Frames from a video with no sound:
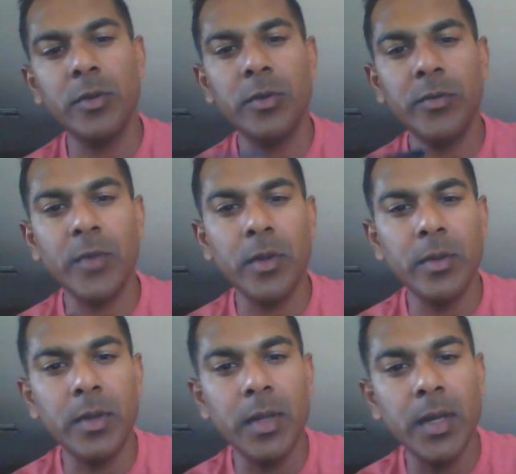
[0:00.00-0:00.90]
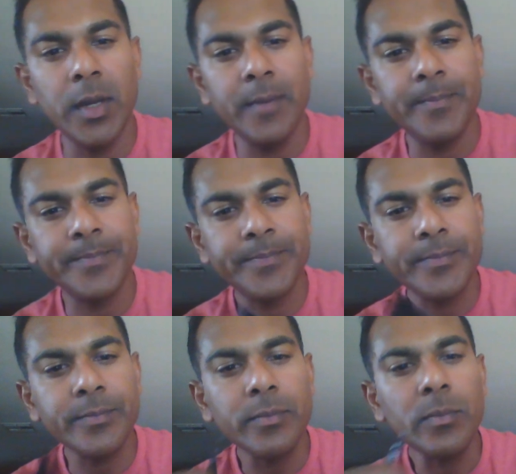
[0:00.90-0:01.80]
You follow the line.
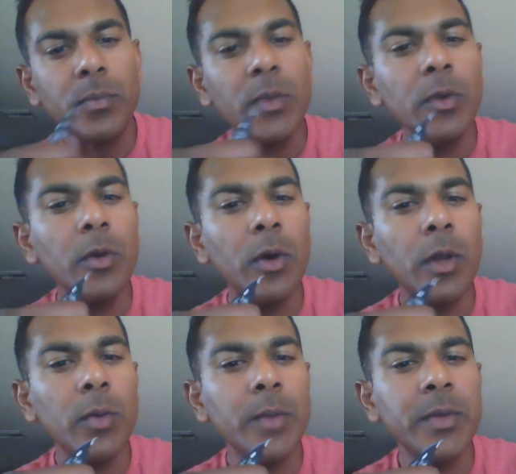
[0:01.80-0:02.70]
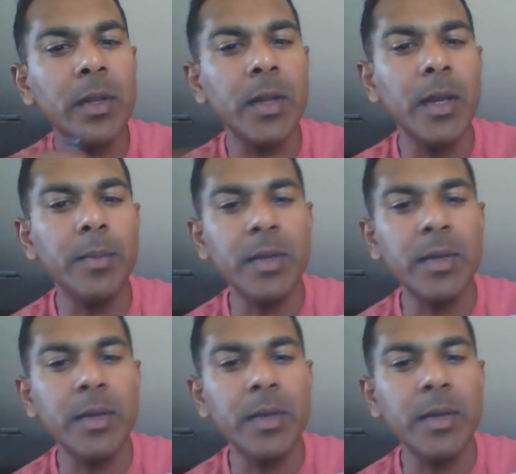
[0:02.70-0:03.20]
You go all the way up to the line.